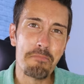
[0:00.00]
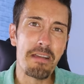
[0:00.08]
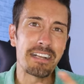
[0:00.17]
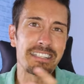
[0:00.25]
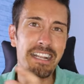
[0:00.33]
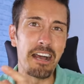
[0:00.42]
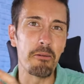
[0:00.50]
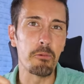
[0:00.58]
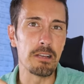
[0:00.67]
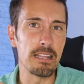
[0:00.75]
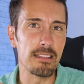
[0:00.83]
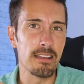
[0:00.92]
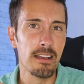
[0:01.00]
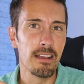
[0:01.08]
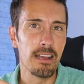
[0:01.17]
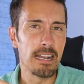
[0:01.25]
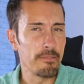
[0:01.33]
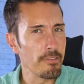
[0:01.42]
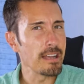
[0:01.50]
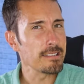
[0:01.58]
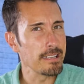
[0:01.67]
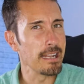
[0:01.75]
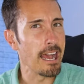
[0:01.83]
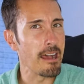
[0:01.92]
we mix it up with an
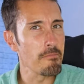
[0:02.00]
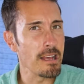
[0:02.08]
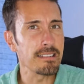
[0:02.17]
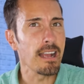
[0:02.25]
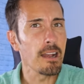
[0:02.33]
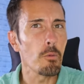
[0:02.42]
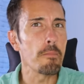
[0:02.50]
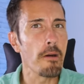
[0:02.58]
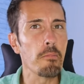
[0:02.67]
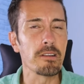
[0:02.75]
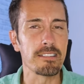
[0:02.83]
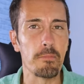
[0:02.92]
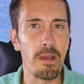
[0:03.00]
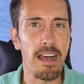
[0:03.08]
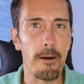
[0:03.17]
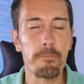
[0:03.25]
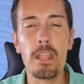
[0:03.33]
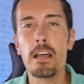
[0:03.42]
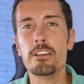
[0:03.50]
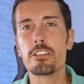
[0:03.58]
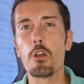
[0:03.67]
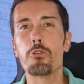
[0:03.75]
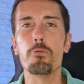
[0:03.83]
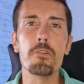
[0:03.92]
investing app. That's kind of what Public's about.
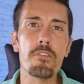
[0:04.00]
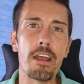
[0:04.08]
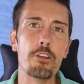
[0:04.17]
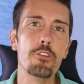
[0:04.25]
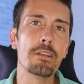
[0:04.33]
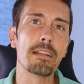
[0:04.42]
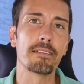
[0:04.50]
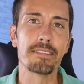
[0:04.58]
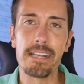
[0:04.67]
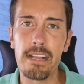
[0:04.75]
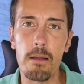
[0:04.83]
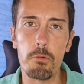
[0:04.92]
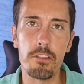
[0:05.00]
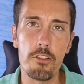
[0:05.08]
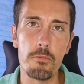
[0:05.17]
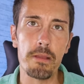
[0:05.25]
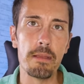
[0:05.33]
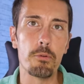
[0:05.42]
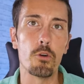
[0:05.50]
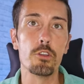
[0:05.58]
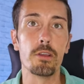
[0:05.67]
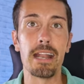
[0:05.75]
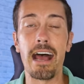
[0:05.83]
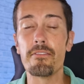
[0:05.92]
So through there, you can sync up with other people,
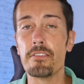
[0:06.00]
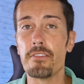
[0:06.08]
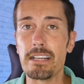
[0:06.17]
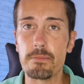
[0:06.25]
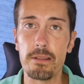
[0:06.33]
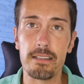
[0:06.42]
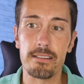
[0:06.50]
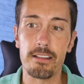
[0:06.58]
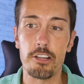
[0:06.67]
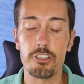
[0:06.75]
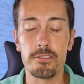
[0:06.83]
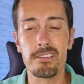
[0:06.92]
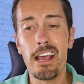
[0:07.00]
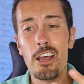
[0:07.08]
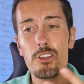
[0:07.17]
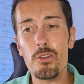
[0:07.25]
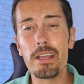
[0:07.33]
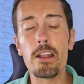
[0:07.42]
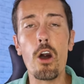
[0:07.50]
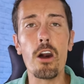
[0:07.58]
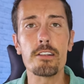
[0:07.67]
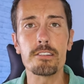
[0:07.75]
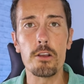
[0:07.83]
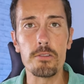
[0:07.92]
you can have investment discussions, you can
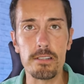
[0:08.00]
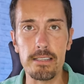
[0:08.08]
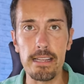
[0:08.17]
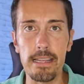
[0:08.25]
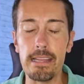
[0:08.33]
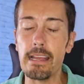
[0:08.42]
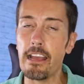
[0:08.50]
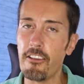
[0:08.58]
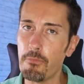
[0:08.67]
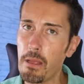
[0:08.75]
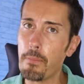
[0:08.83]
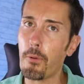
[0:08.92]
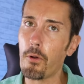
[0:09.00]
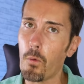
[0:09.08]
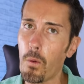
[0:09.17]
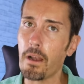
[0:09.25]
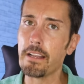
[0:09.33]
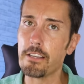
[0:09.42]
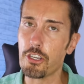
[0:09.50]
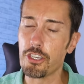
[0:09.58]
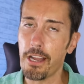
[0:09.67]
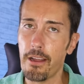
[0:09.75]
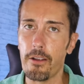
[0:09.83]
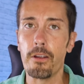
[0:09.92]
also see if people are willing to
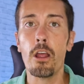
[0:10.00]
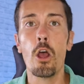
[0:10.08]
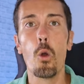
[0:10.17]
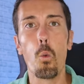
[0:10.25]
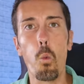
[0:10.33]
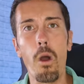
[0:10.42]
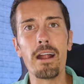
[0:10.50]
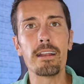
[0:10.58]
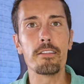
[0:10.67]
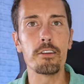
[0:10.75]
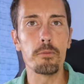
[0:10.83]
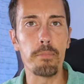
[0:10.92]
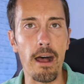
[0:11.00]
share what they're